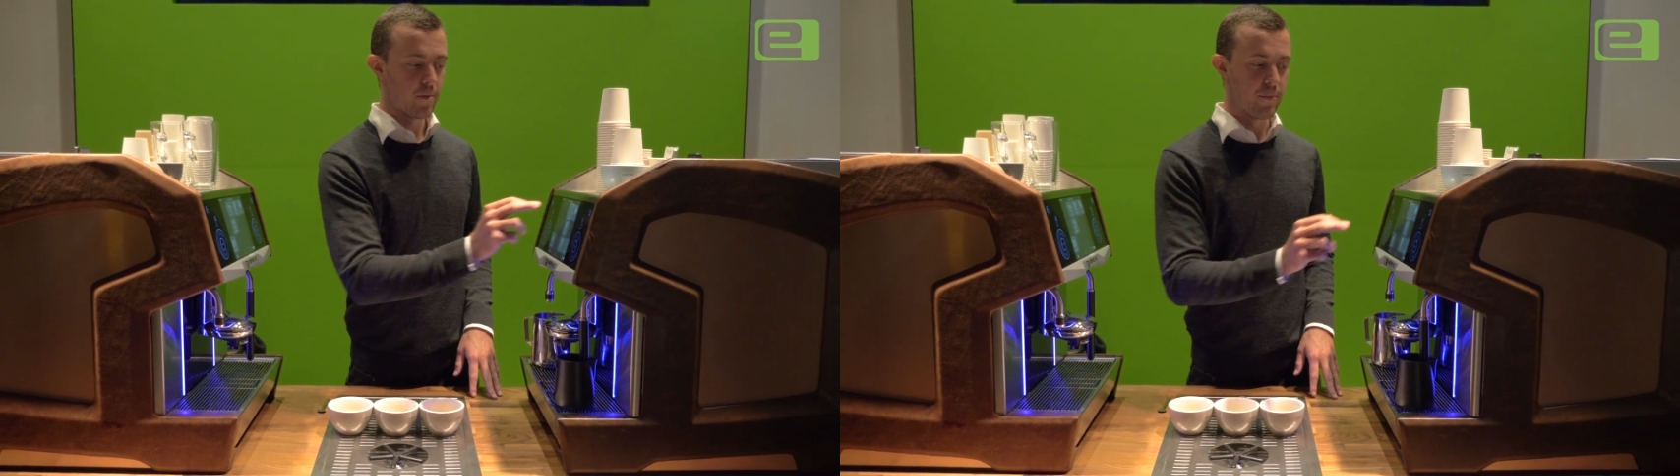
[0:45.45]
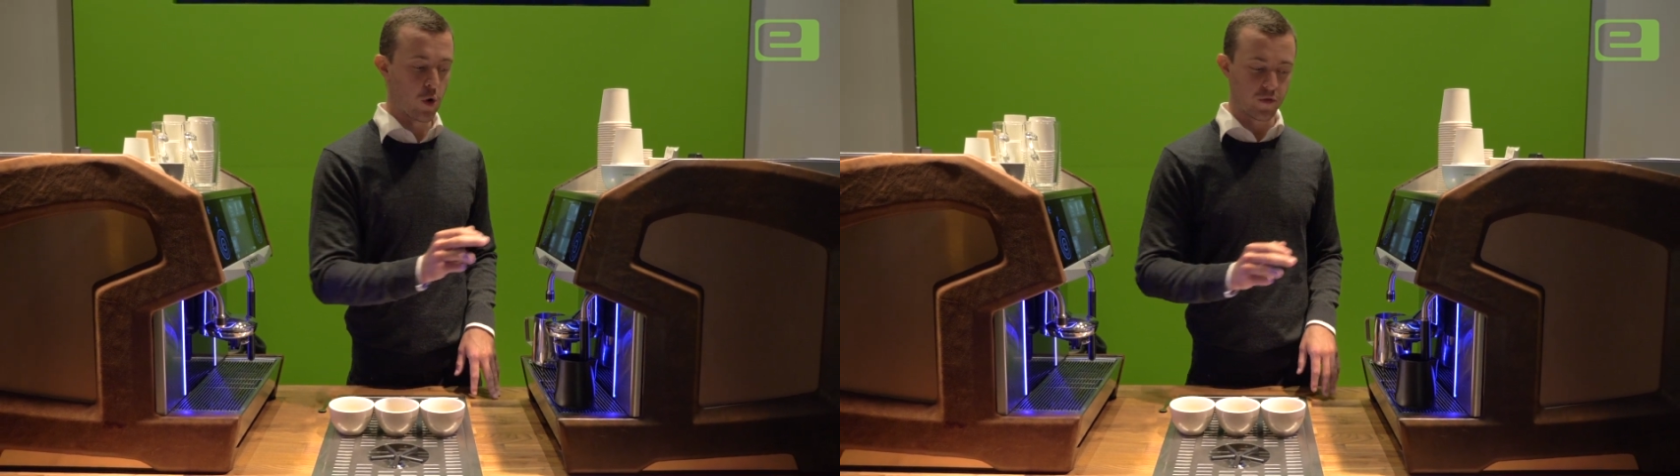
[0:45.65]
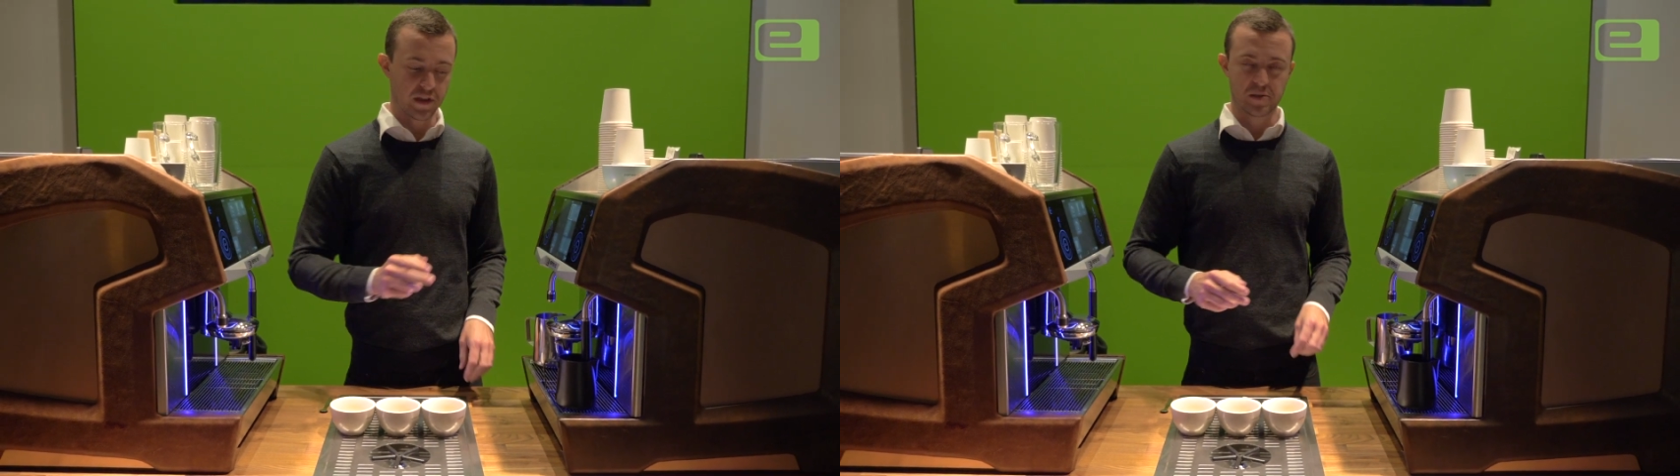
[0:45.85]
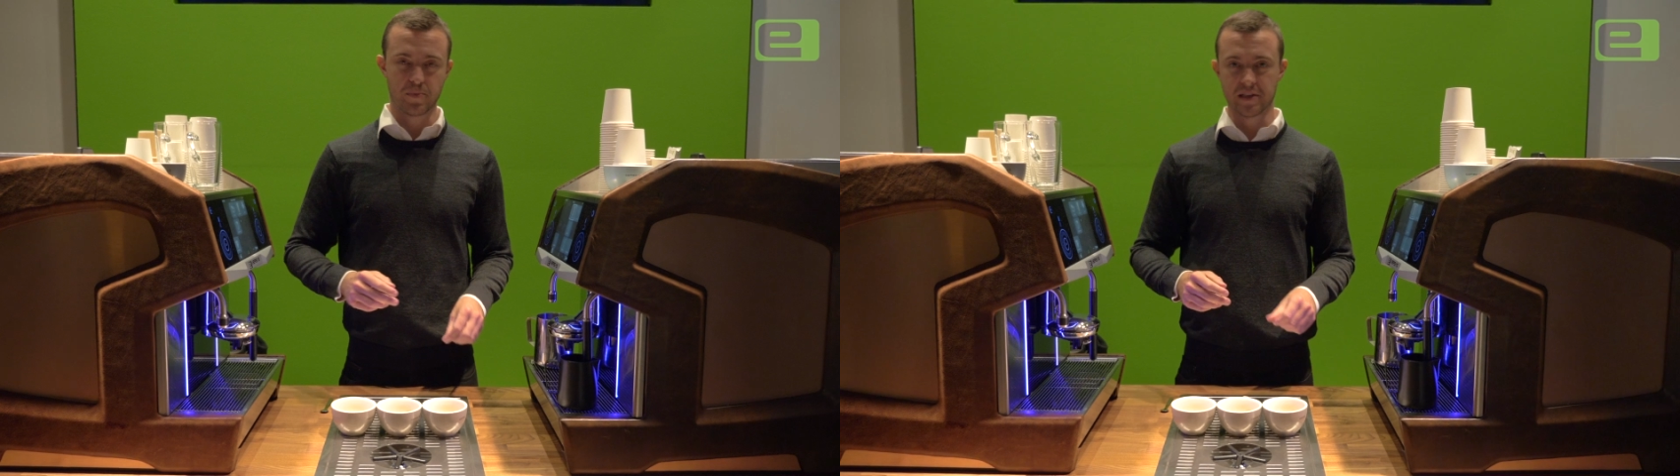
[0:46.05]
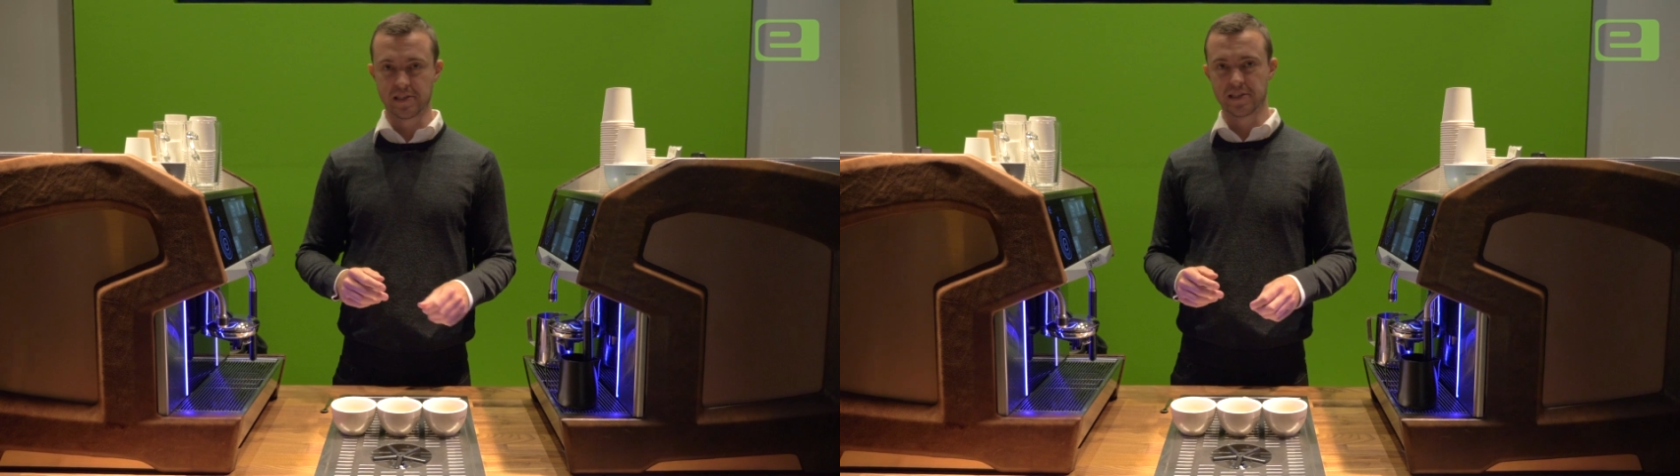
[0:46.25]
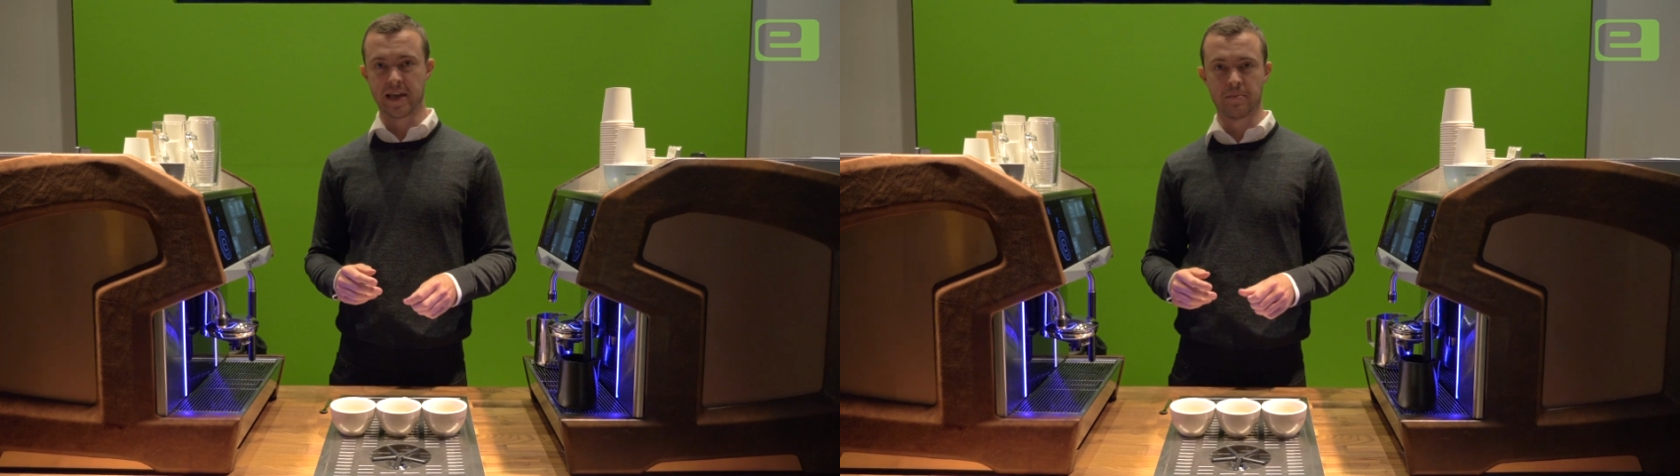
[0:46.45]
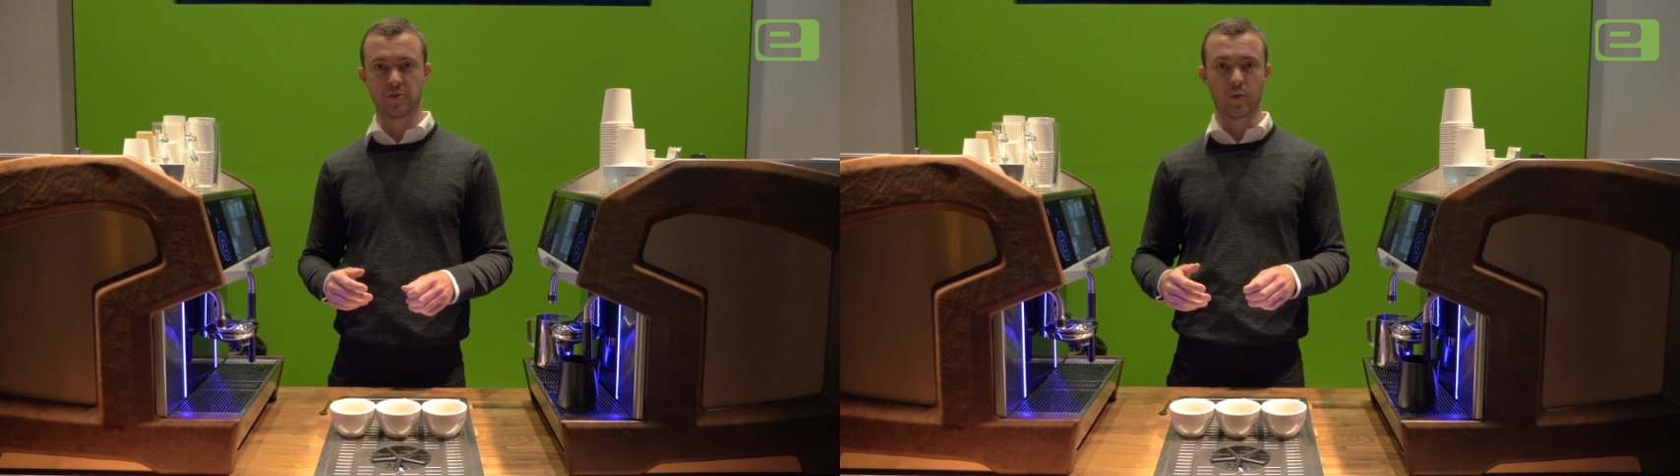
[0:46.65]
milk that's been steamed